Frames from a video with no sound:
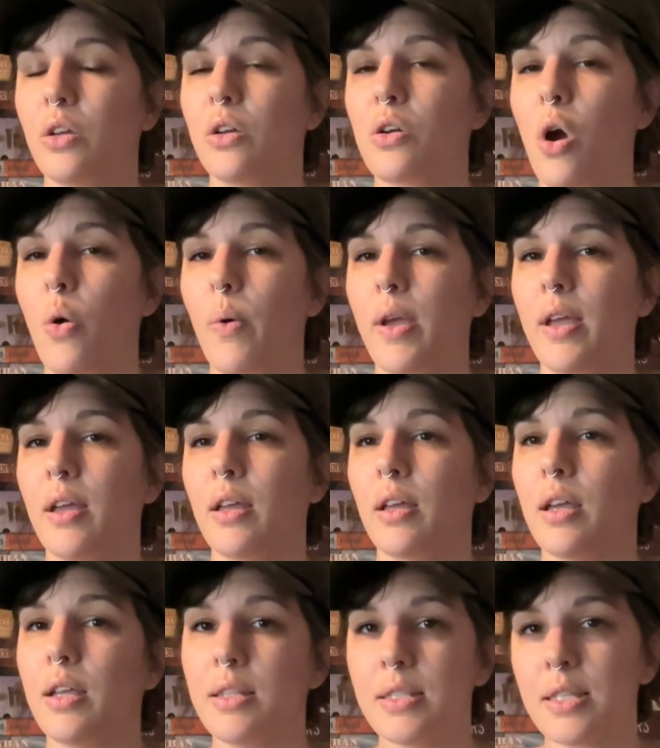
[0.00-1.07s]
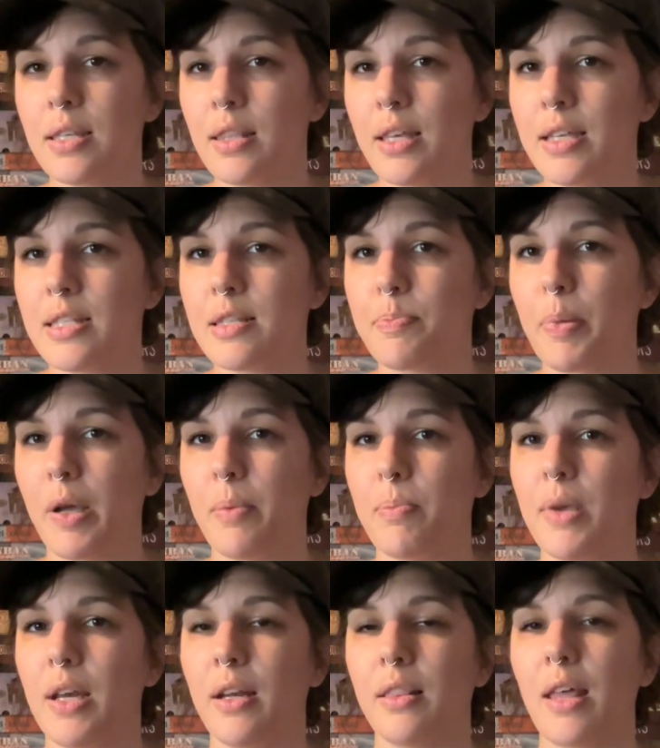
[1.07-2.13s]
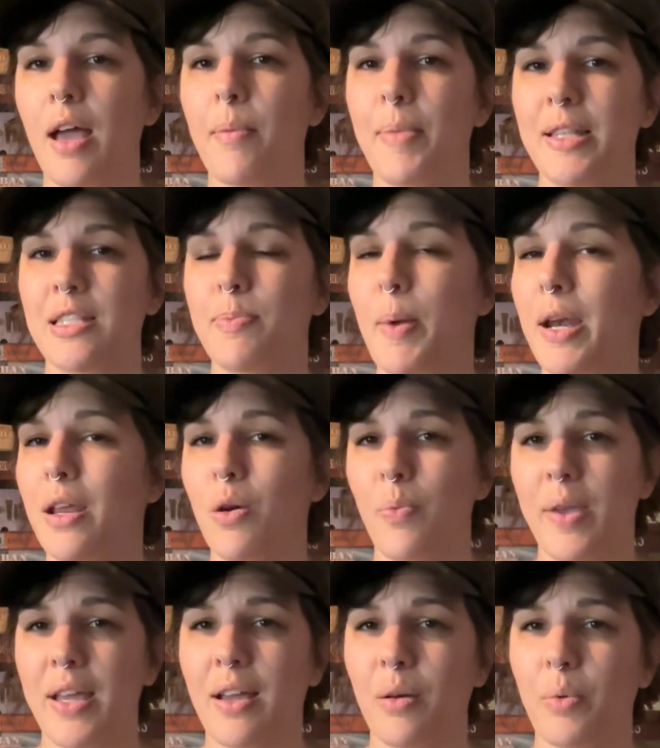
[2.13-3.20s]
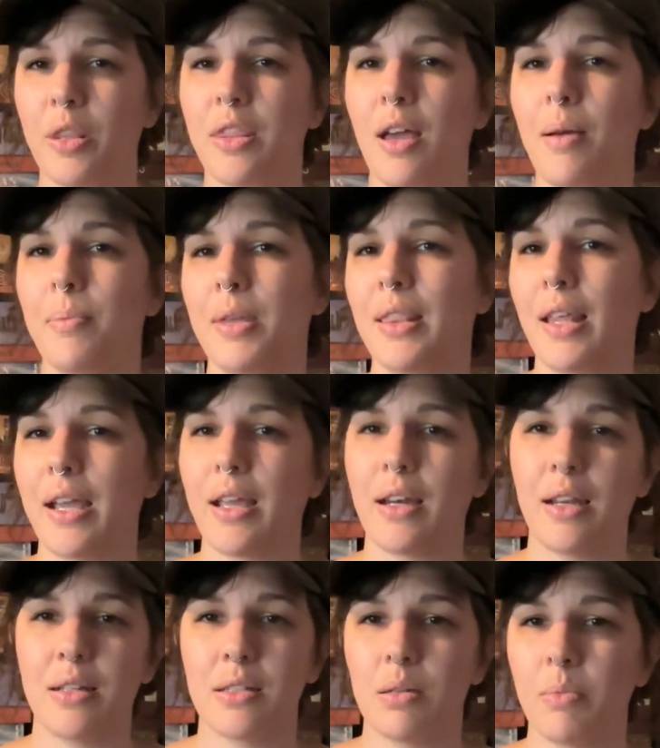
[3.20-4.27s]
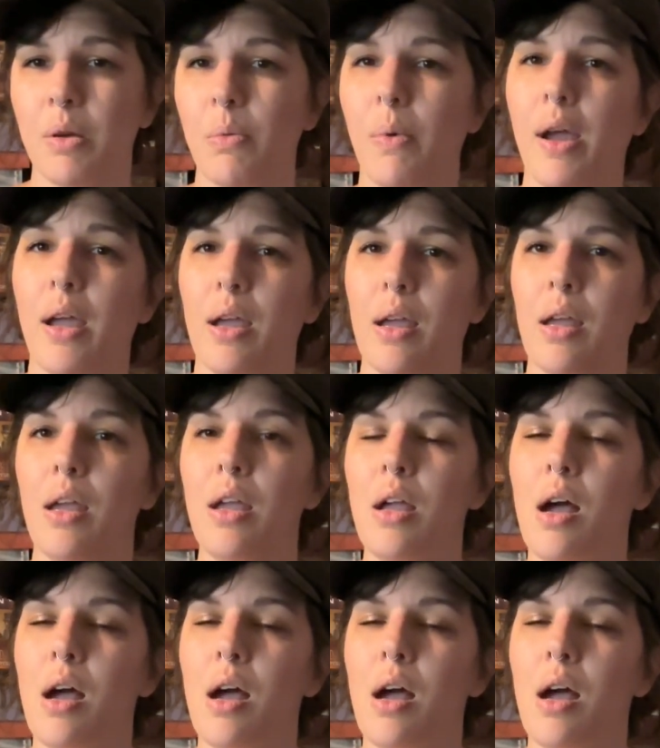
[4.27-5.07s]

going into this, but meeting them and spending a weekend with them in like an intimate way